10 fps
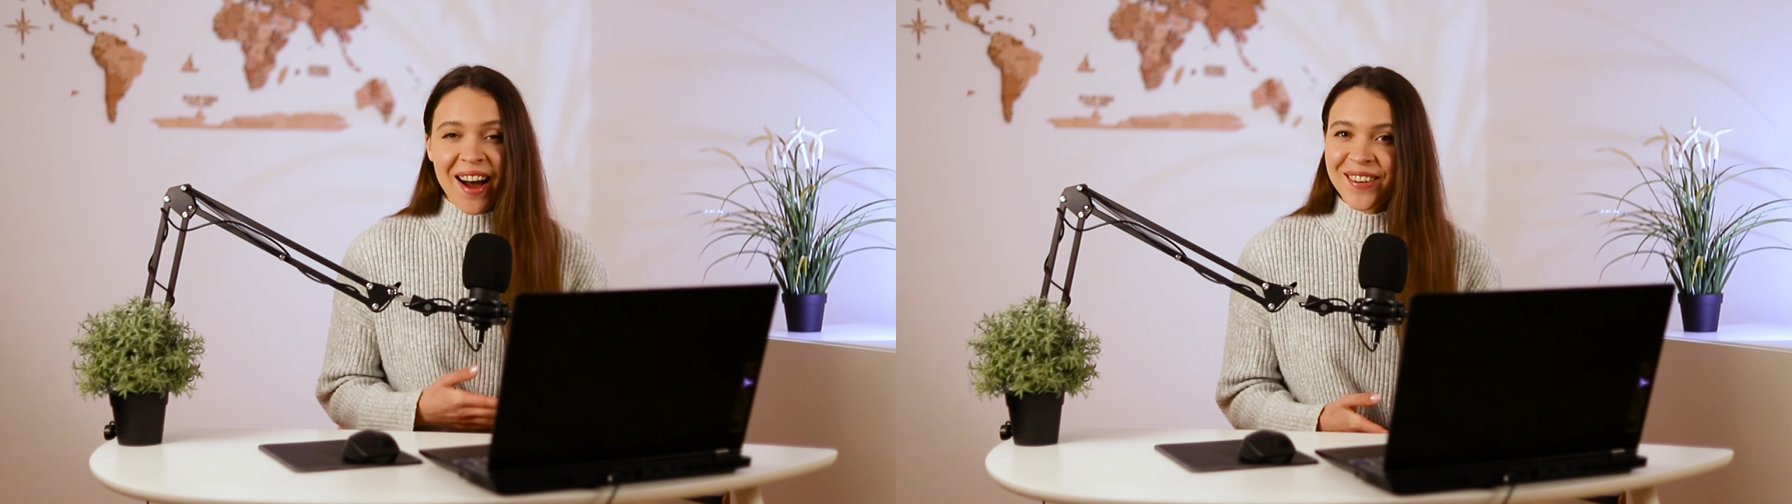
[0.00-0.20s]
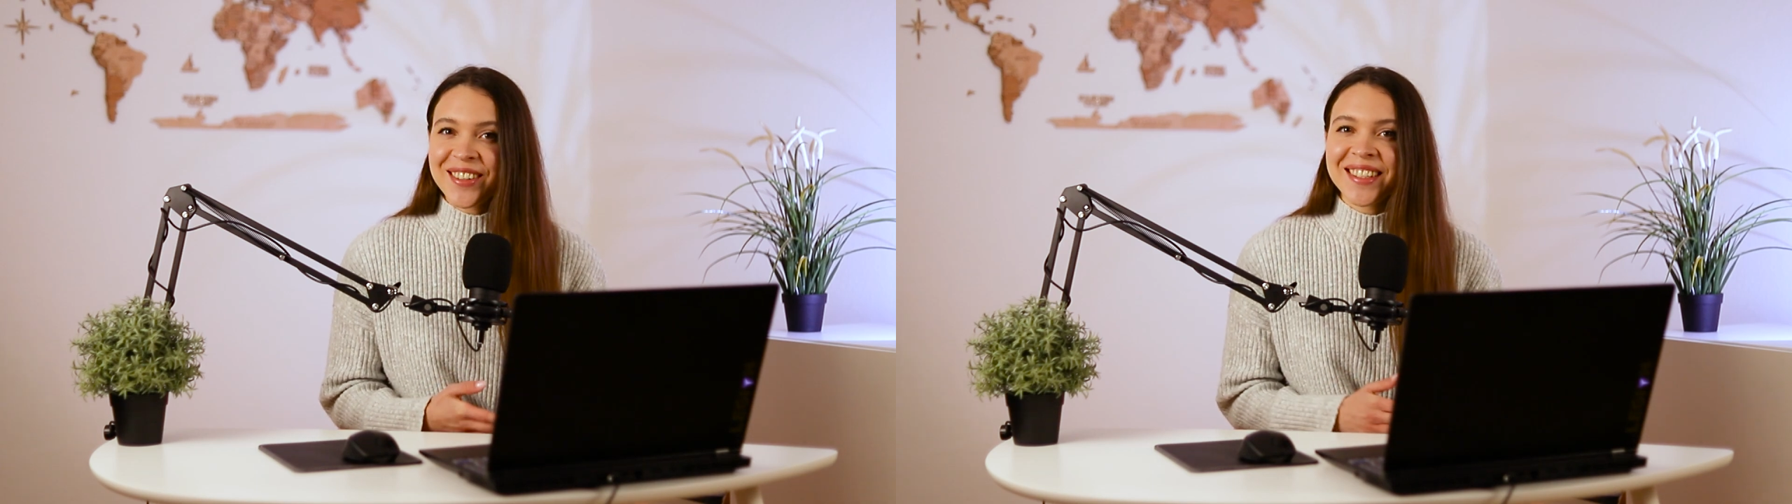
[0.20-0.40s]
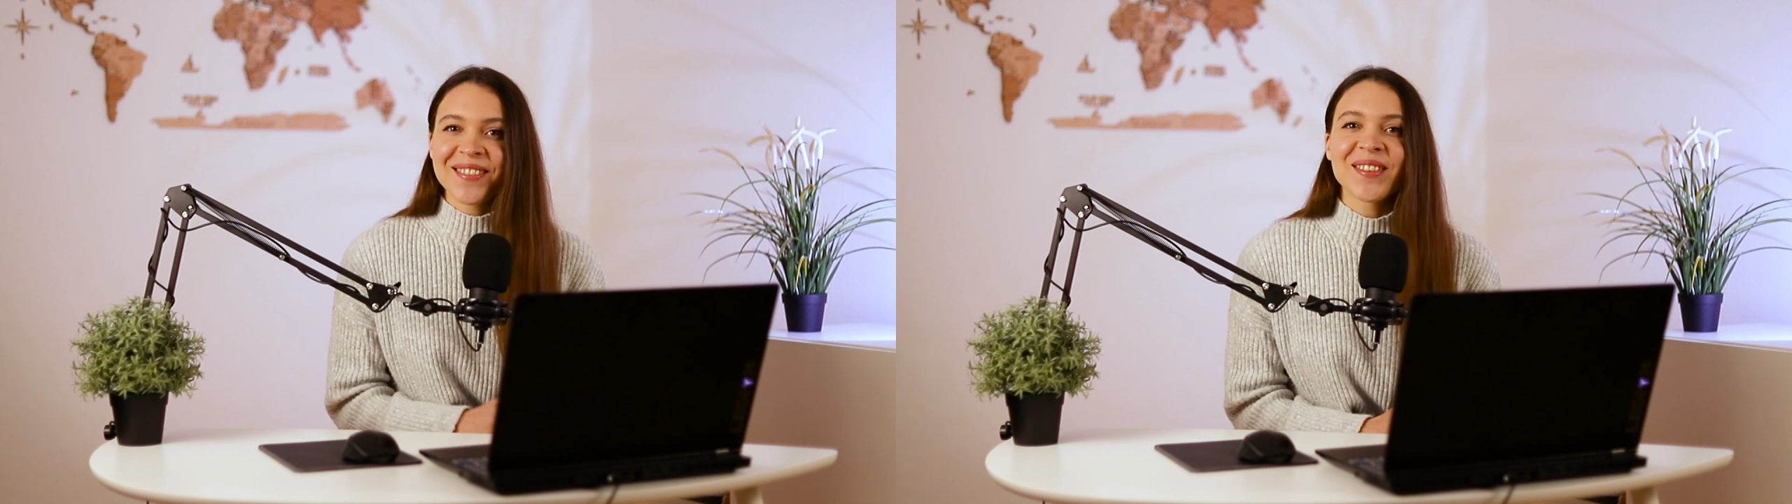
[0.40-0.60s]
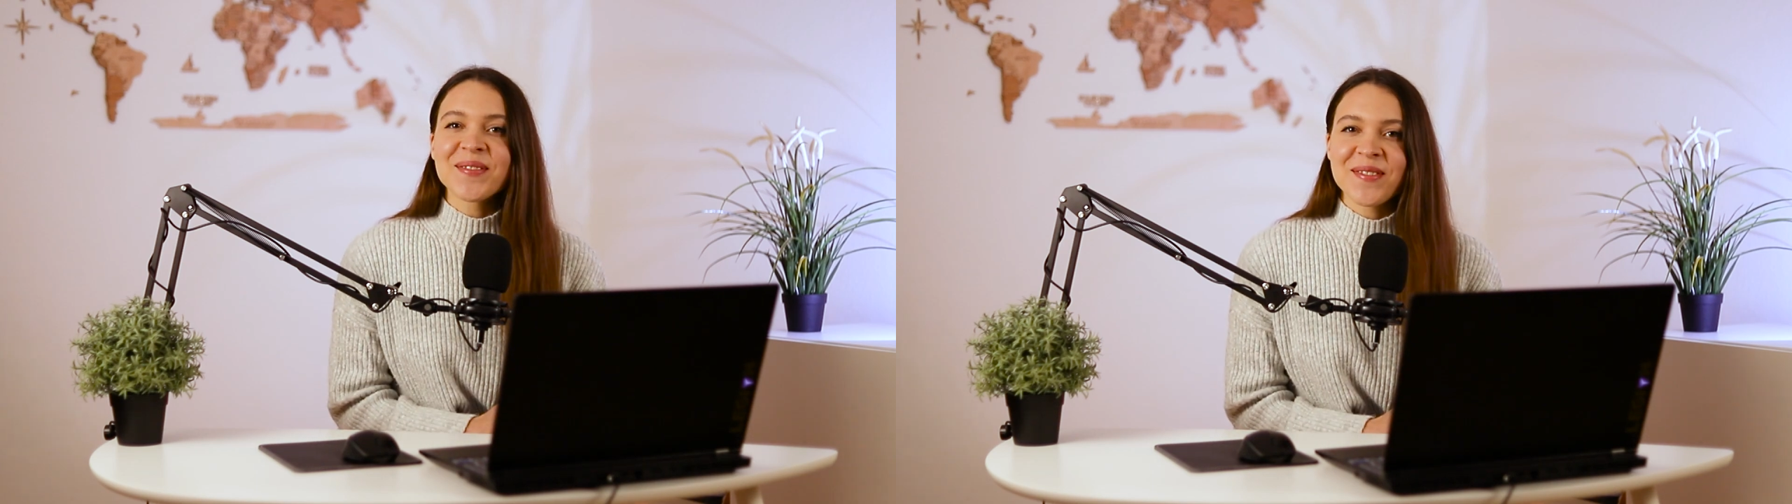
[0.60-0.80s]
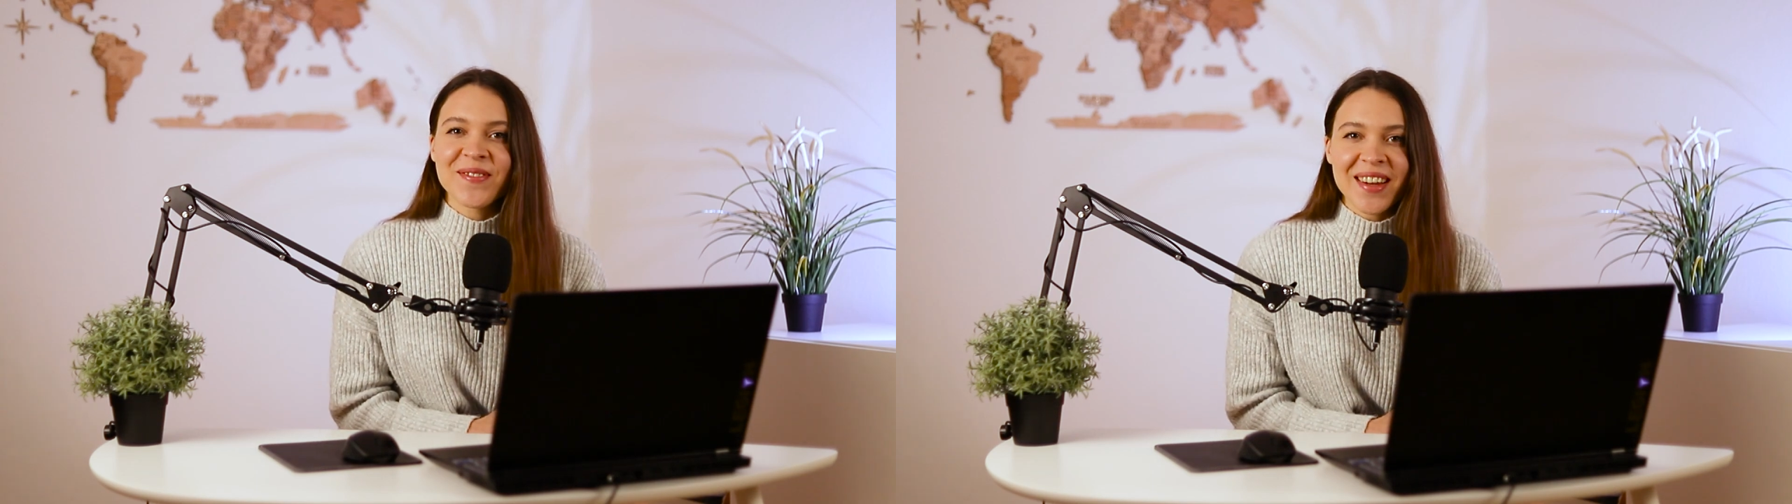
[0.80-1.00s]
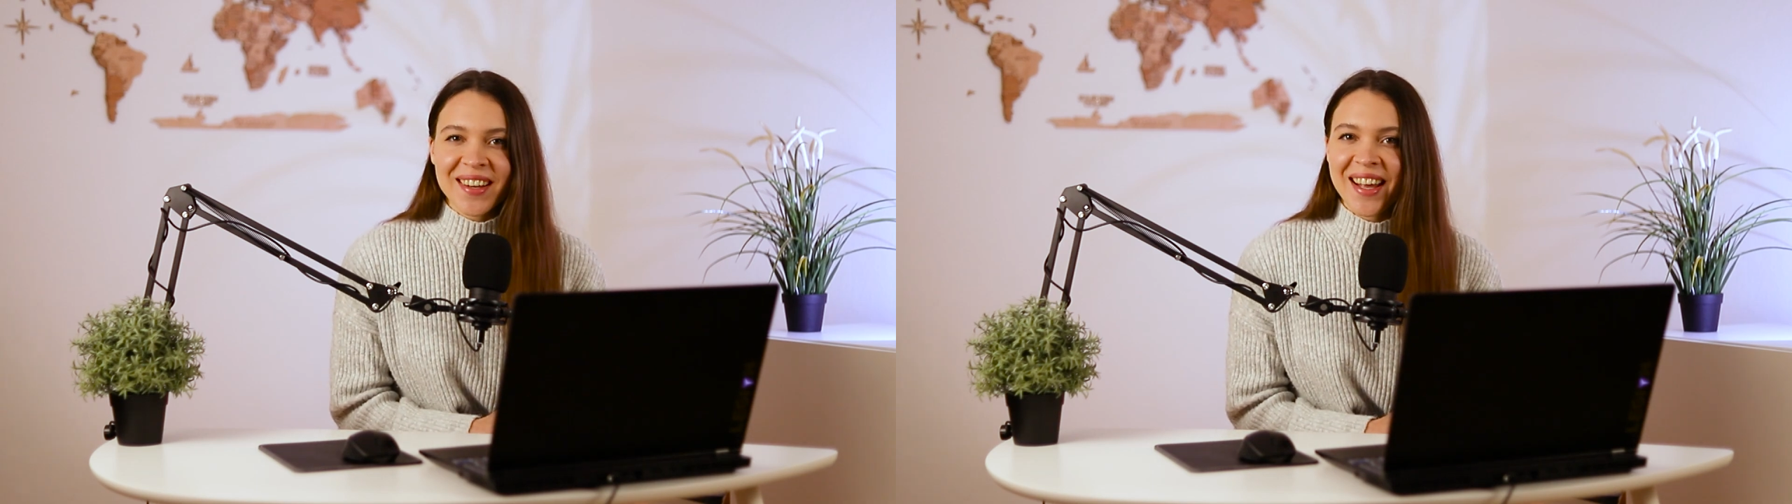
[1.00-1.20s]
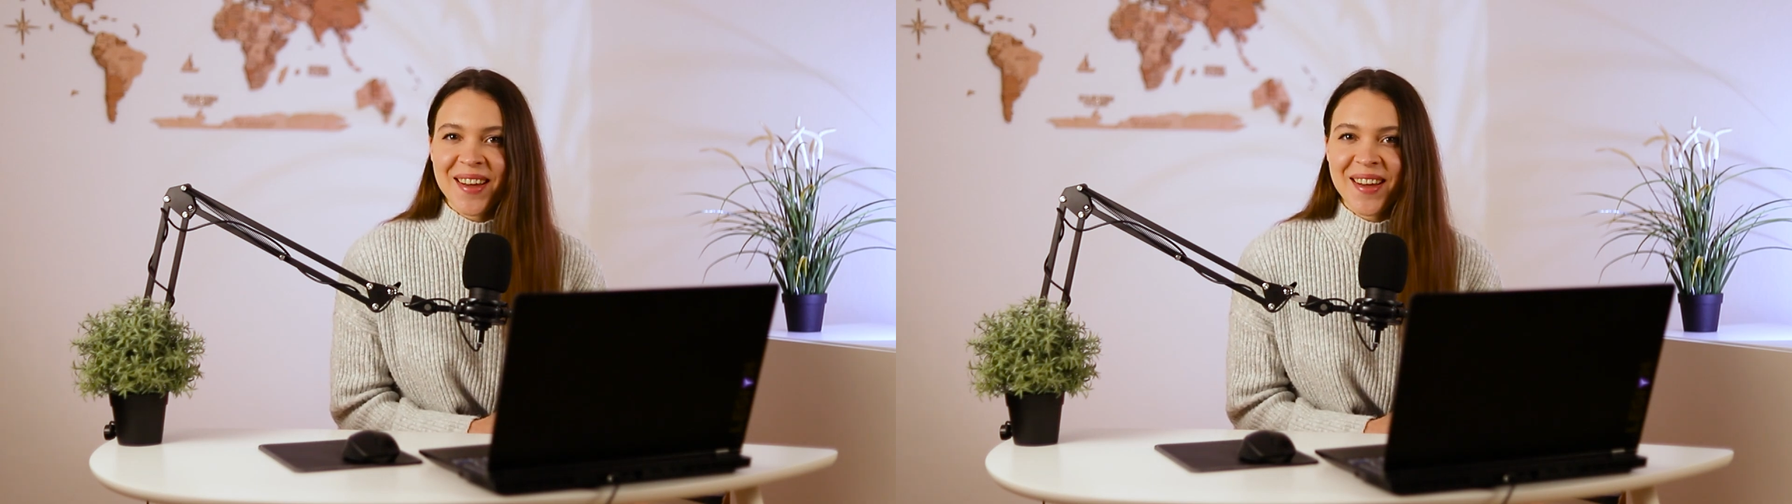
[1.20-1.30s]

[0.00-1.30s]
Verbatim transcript: our team will be very